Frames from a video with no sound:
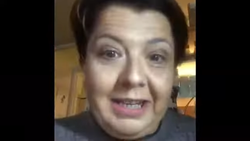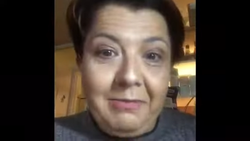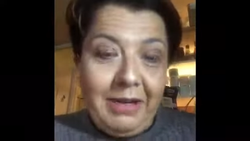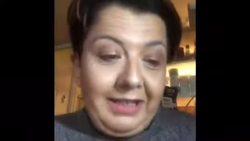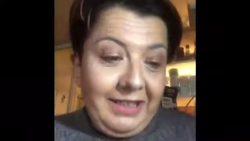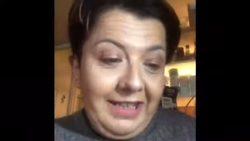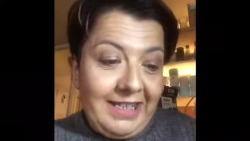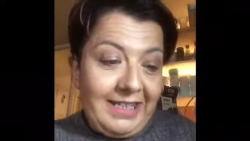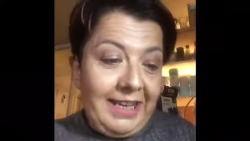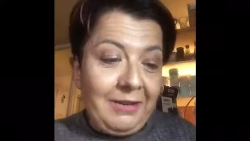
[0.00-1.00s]
Anyway,
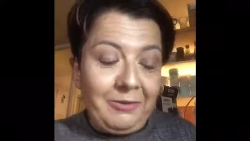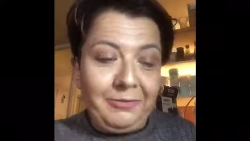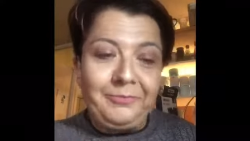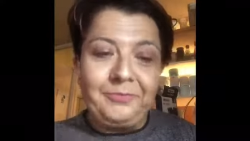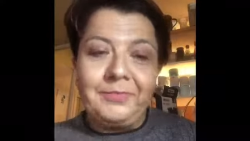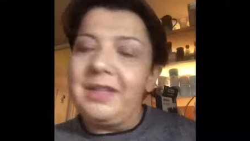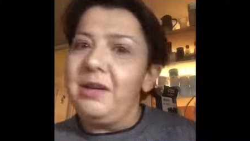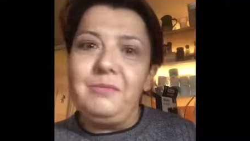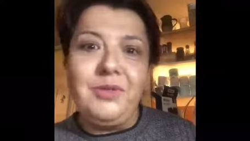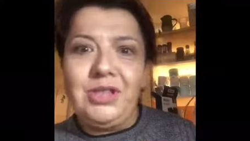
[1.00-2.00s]
let's get on.
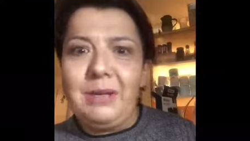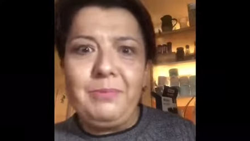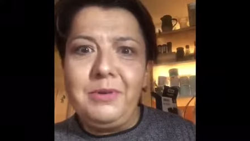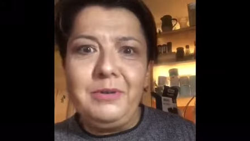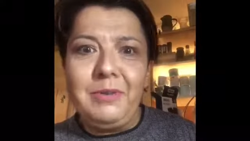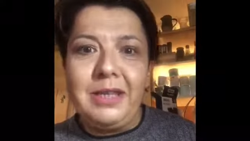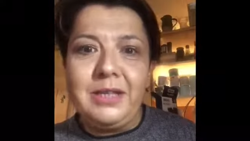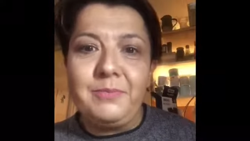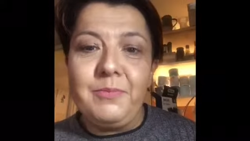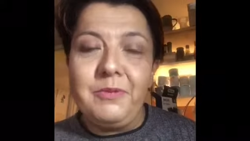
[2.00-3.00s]
I'm jabbering away
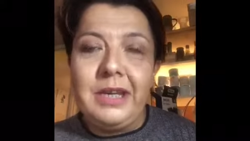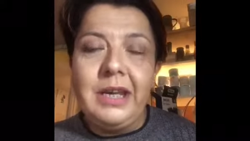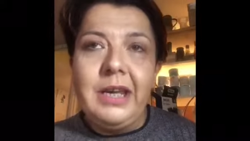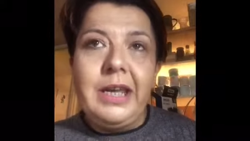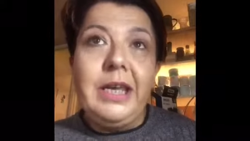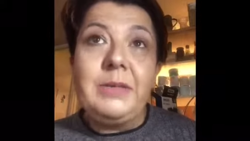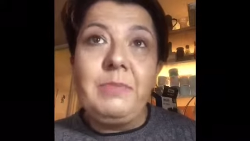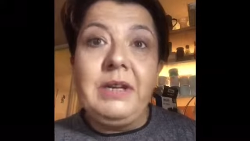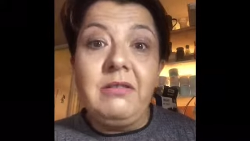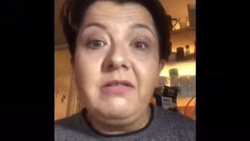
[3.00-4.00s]
this morning. It's
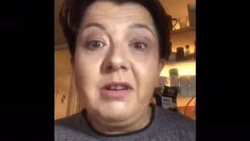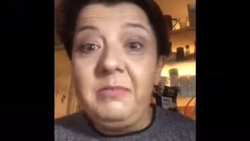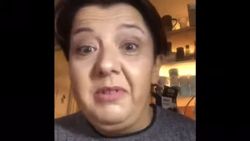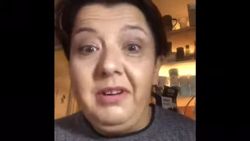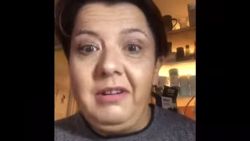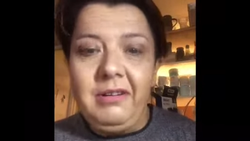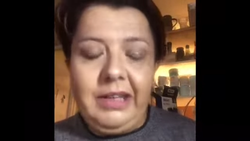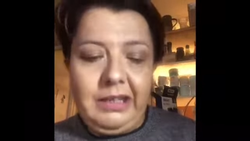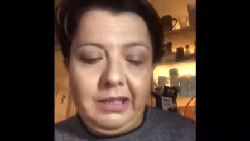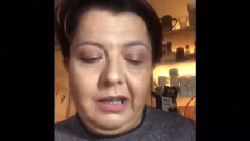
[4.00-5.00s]
because I'm on a
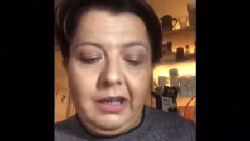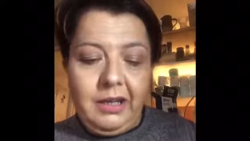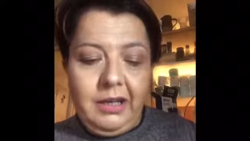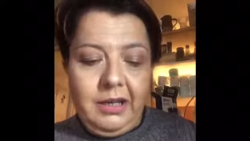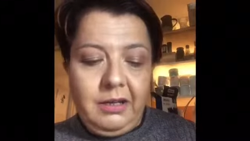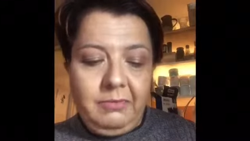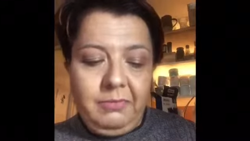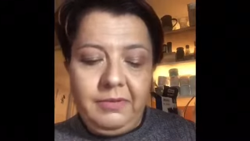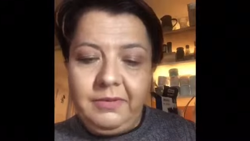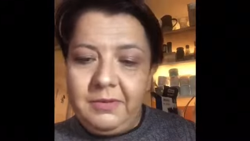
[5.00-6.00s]
high
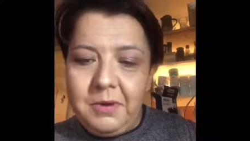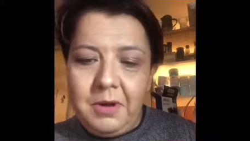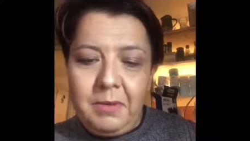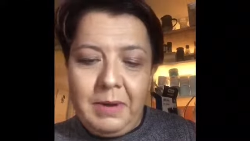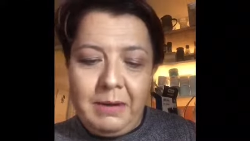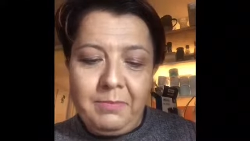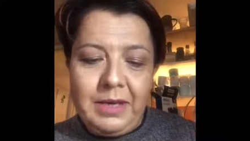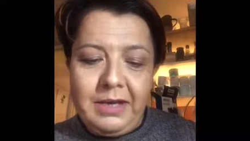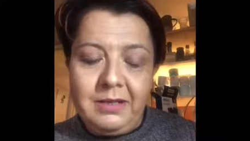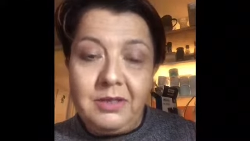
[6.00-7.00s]
um, about
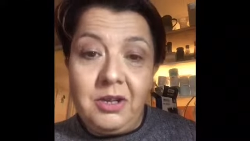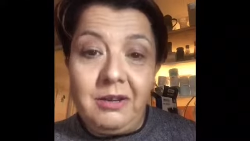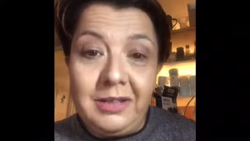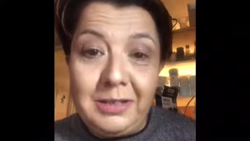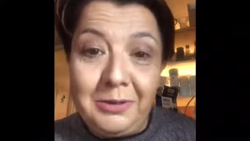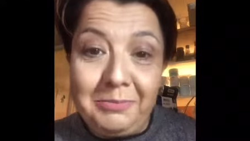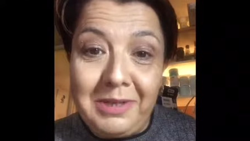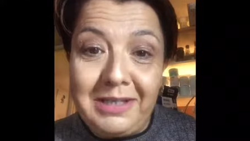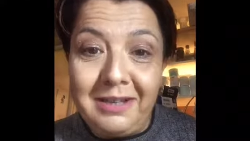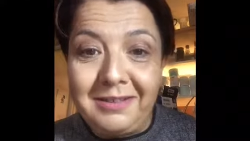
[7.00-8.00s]
being at Charlotte
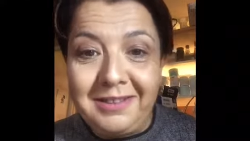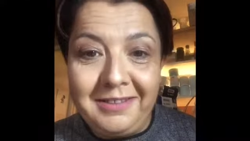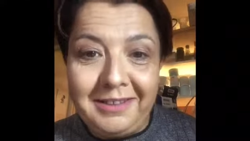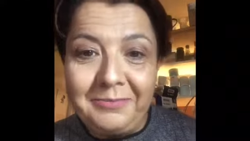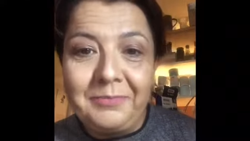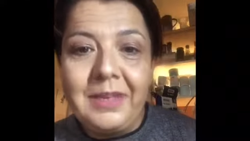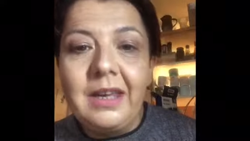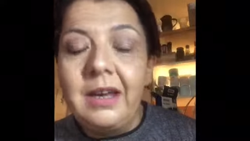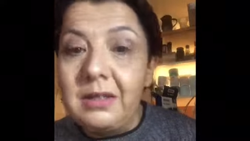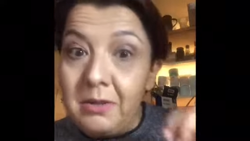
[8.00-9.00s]
Tilbury's last night.
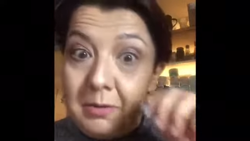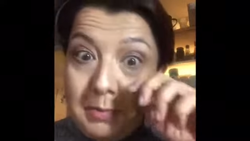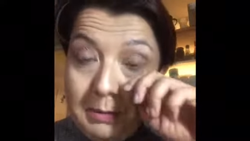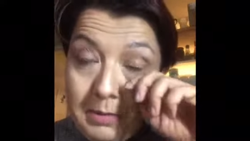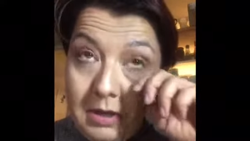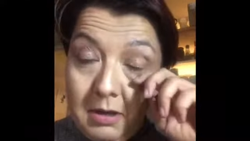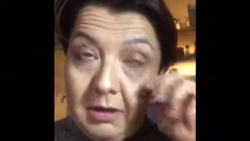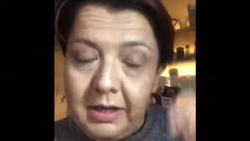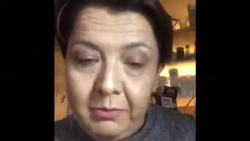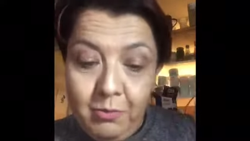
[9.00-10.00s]
Sorry about my
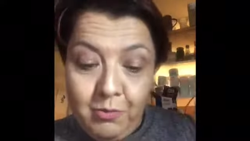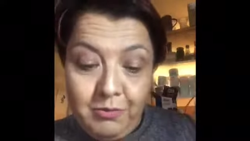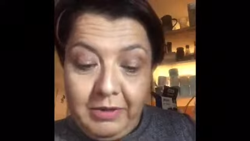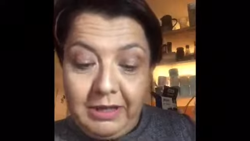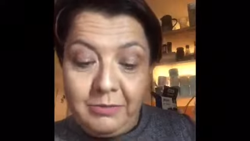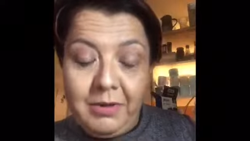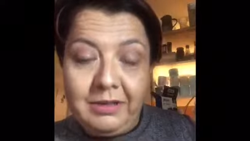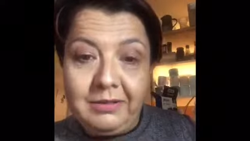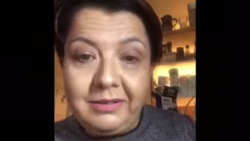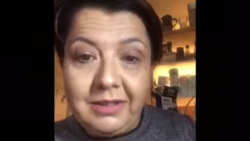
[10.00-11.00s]
eye watering as
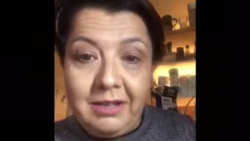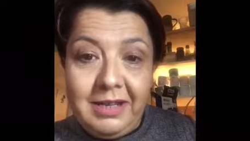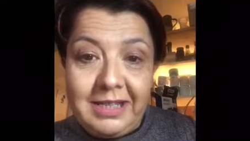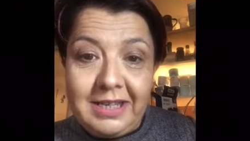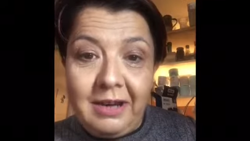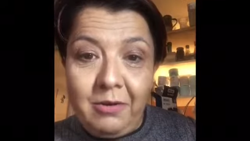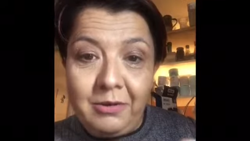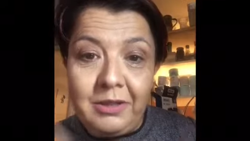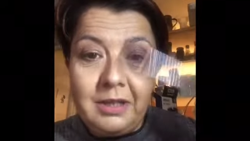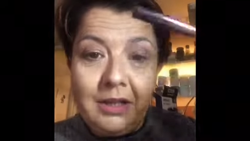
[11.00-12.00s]
well. So let's get on.